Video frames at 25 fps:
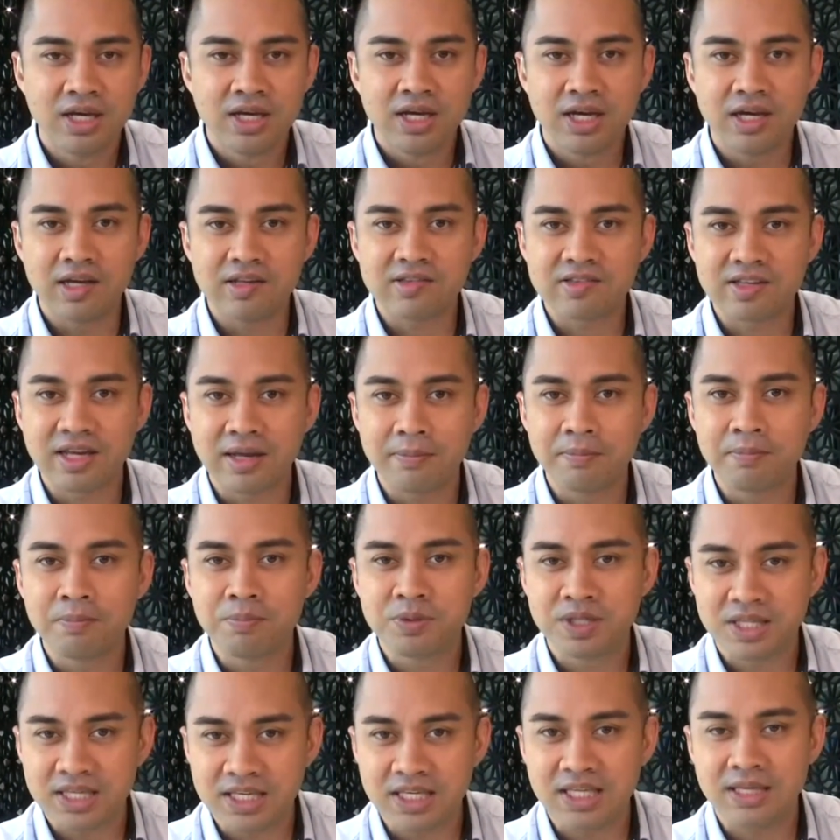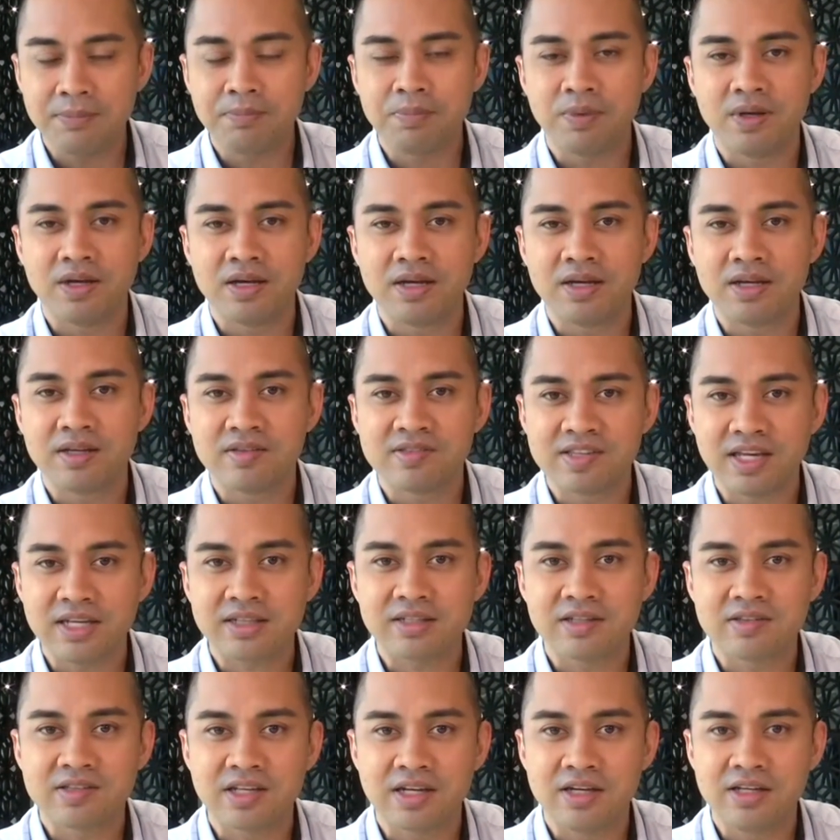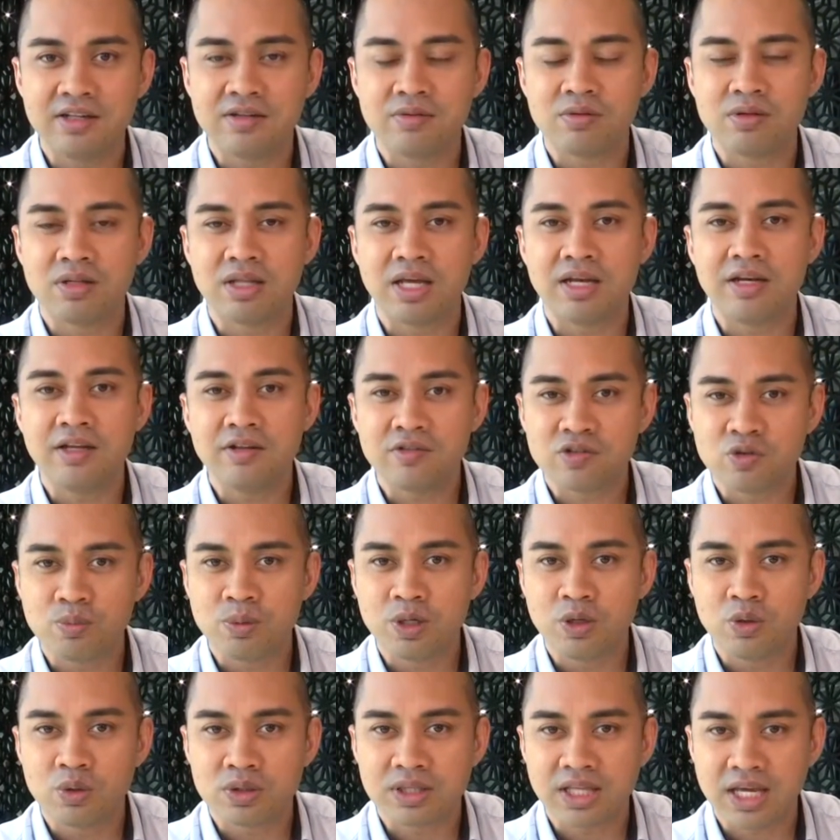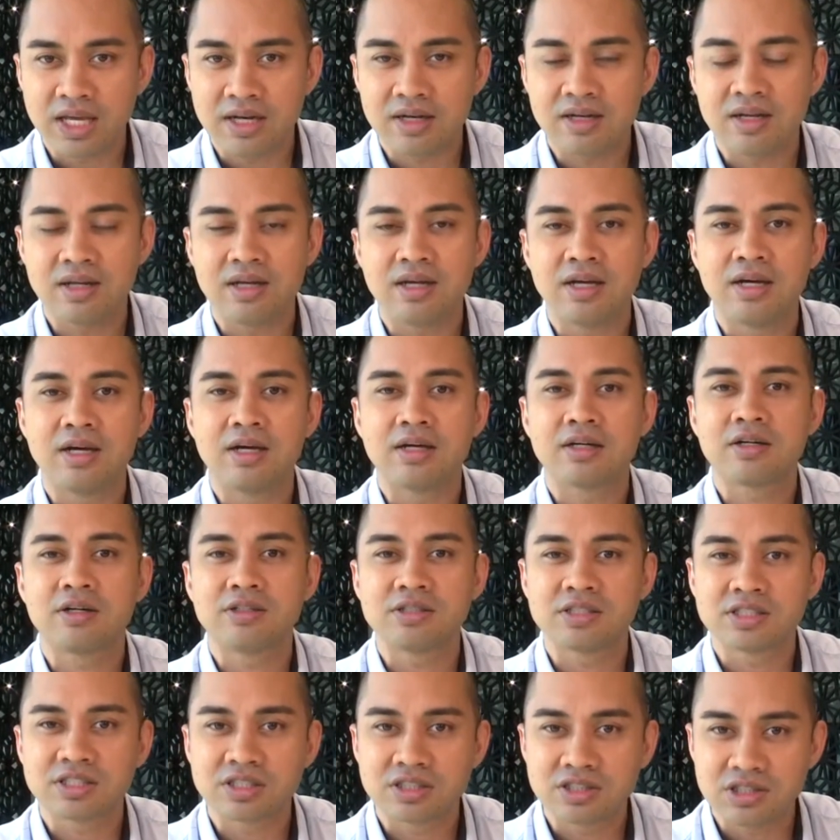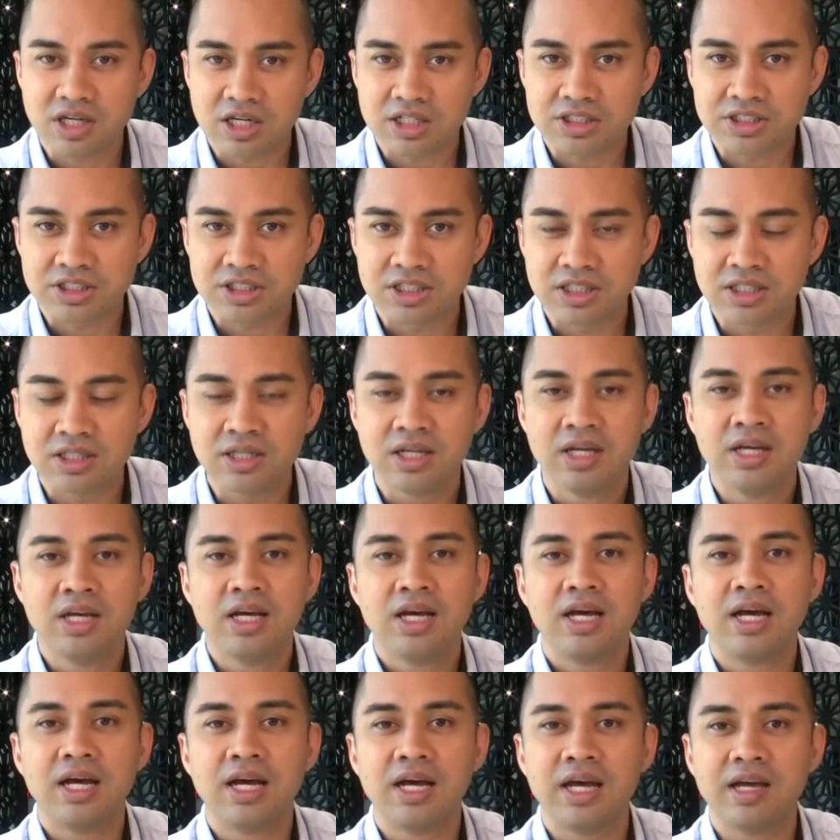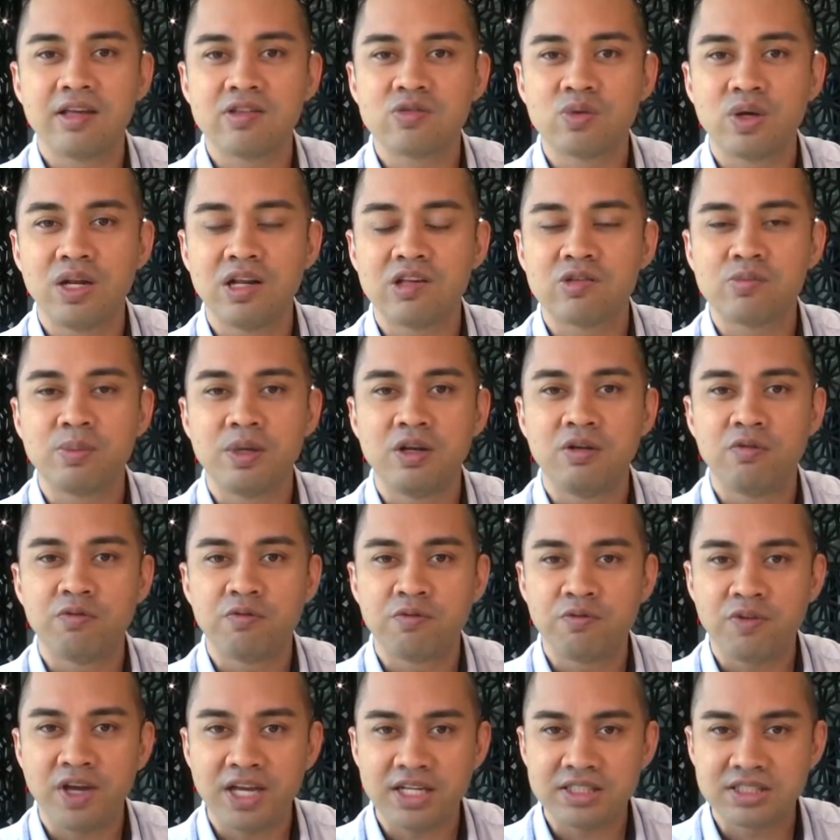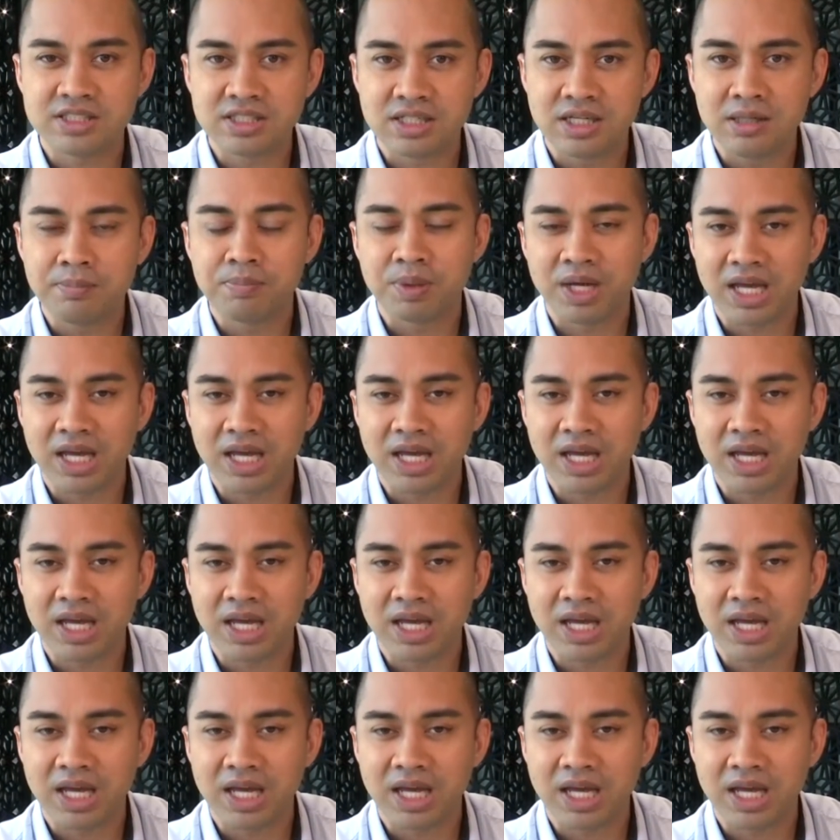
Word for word: Uh, some key uh, sectors that, need, that needs to be looked at, uh, construction uh, as well as manufacturing.